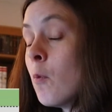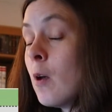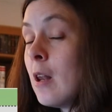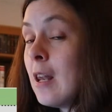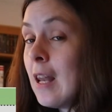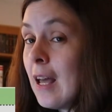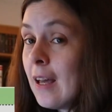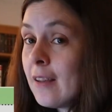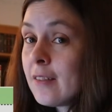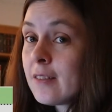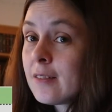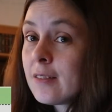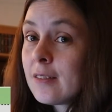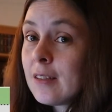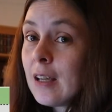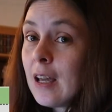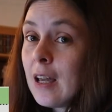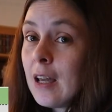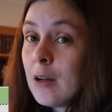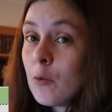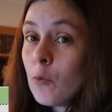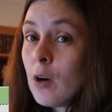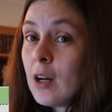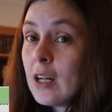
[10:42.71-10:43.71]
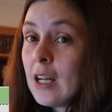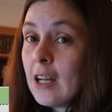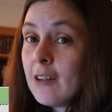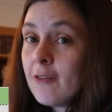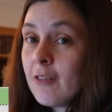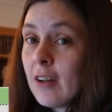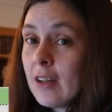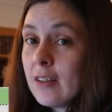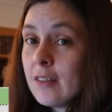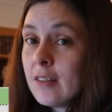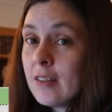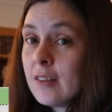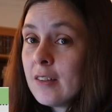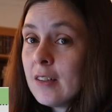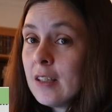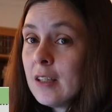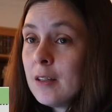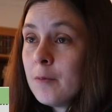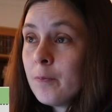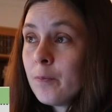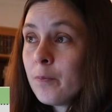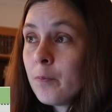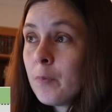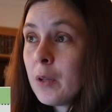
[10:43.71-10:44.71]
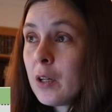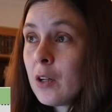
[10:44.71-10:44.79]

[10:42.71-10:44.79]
less YA fantasy